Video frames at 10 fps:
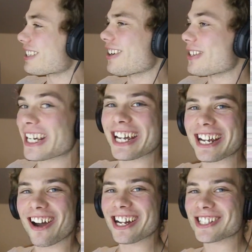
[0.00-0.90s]
and goes, hey,
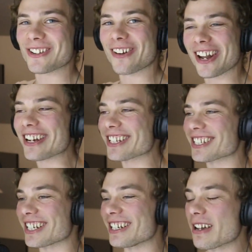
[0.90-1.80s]
I saw what I just
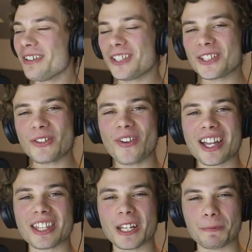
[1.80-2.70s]
did. Just the
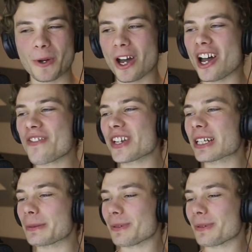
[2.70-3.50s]
fact that he perfectly